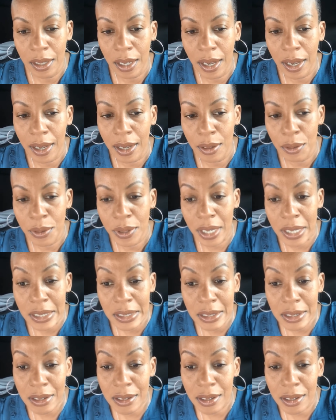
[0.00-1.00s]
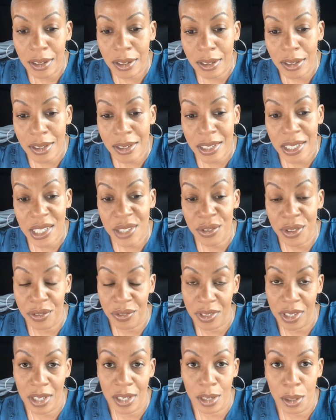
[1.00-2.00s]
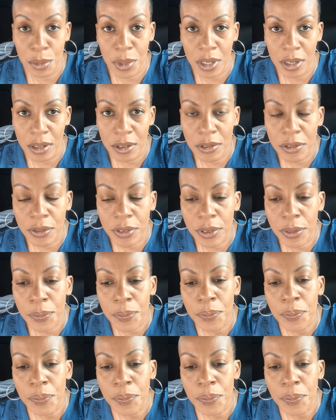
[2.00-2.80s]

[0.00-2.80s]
And when I say good, six fifty and above.